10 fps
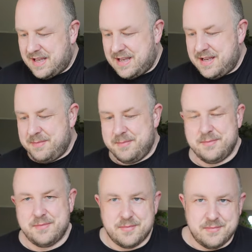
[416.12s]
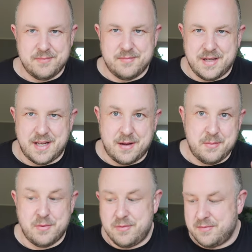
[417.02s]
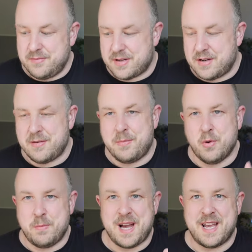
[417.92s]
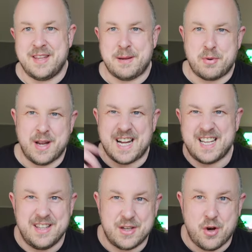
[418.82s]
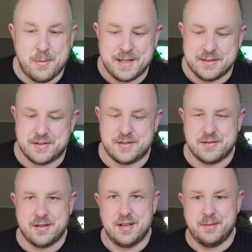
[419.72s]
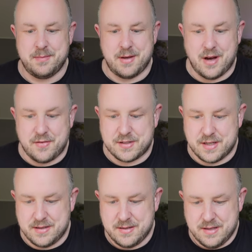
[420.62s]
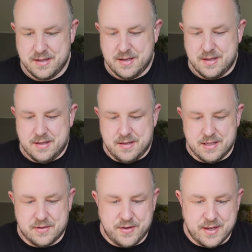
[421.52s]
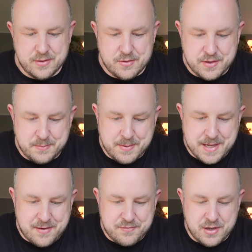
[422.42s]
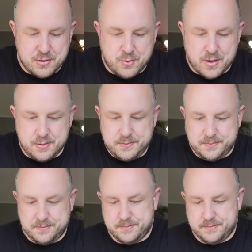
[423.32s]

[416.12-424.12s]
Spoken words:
And I will kind of report back in that, probably add it in the comments after this video has obviously been out for a little while.